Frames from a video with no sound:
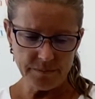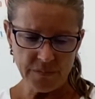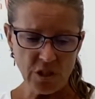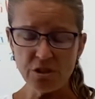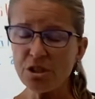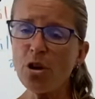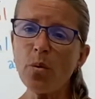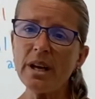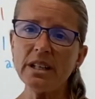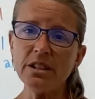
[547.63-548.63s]
there's no
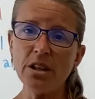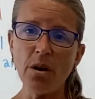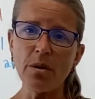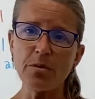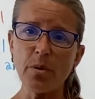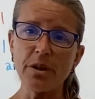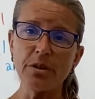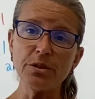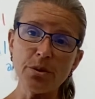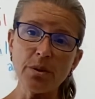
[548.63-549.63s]
way to know if what
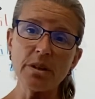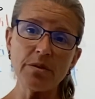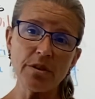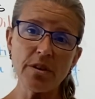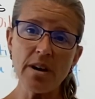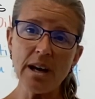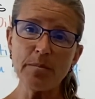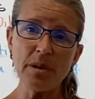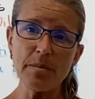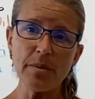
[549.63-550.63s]
you're doing for your high
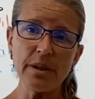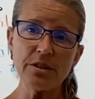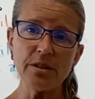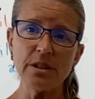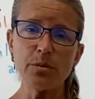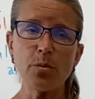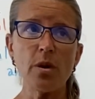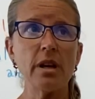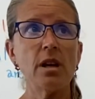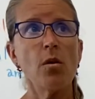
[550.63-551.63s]
blood pressure is
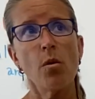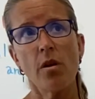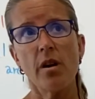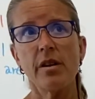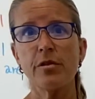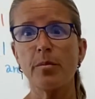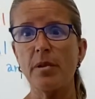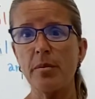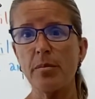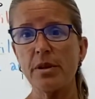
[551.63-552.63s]
working or if your
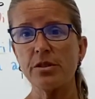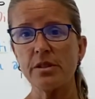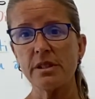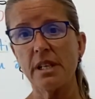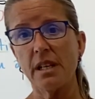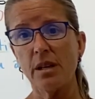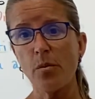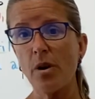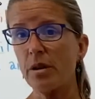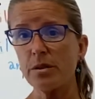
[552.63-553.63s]
blood pressure is getting
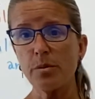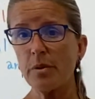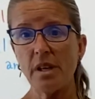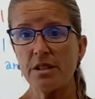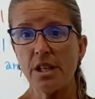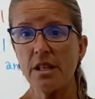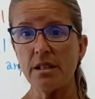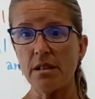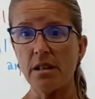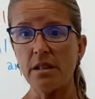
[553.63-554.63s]
worse without checking
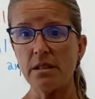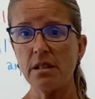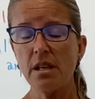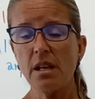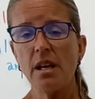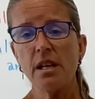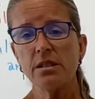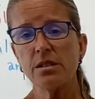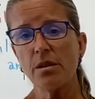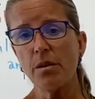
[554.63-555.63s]
on it.
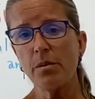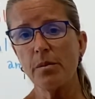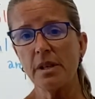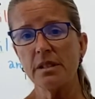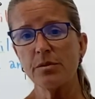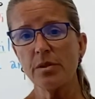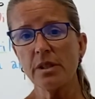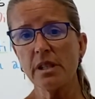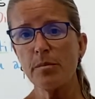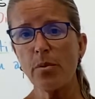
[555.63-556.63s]
So it's
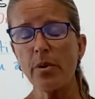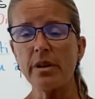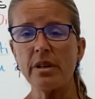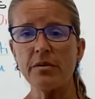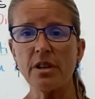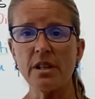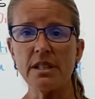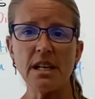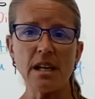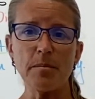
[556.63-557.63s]
really important if you're going to
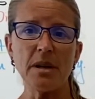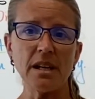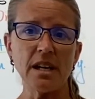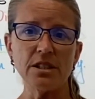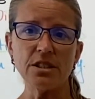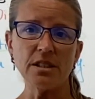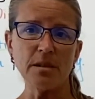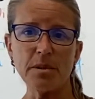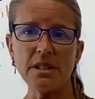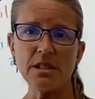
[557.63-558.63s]
take a medication
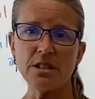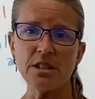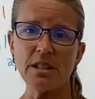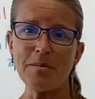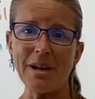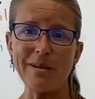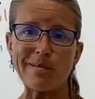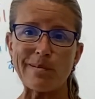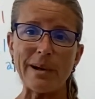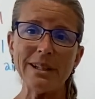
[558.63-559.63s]
that potentially might
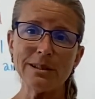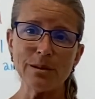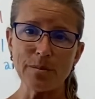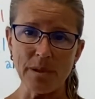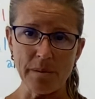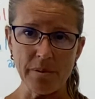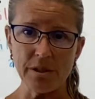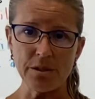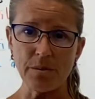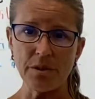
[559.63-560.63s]
raise your blood
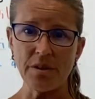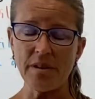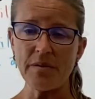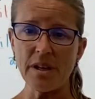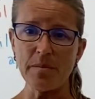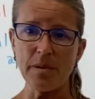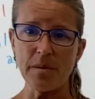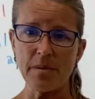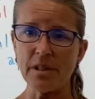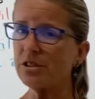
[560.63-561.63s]
pressure when you have high blood
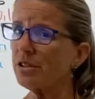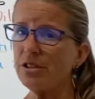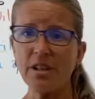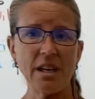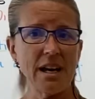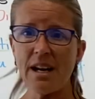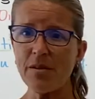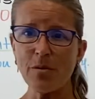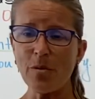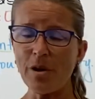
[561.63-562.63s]
pressure, you got to
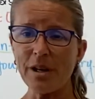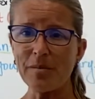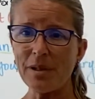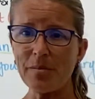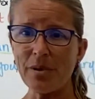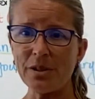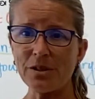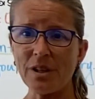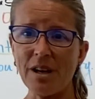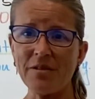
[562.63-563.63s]
have a working blood pressure
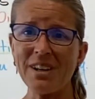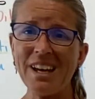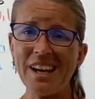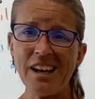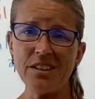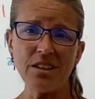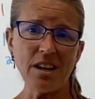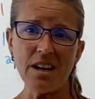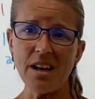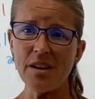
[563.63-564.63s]
cuff and you
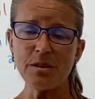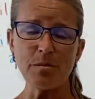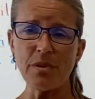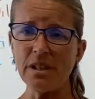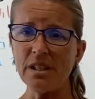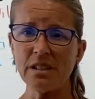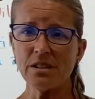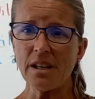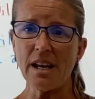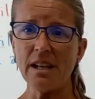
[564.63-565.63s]
got to have some readings
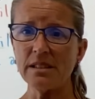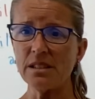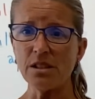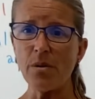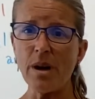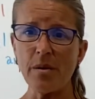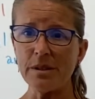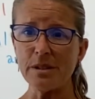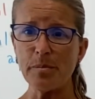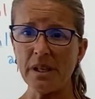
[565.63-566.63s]
on hand to know how
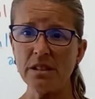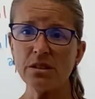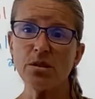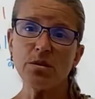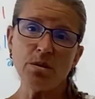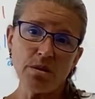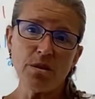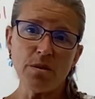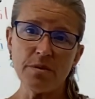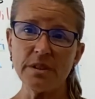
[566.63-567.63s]
it's been so you can
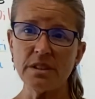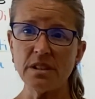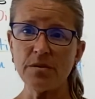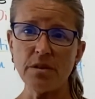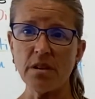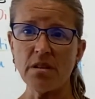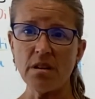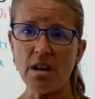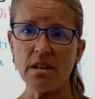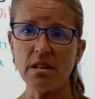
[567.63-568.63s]
know if it's different or
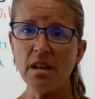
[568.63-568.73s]
not.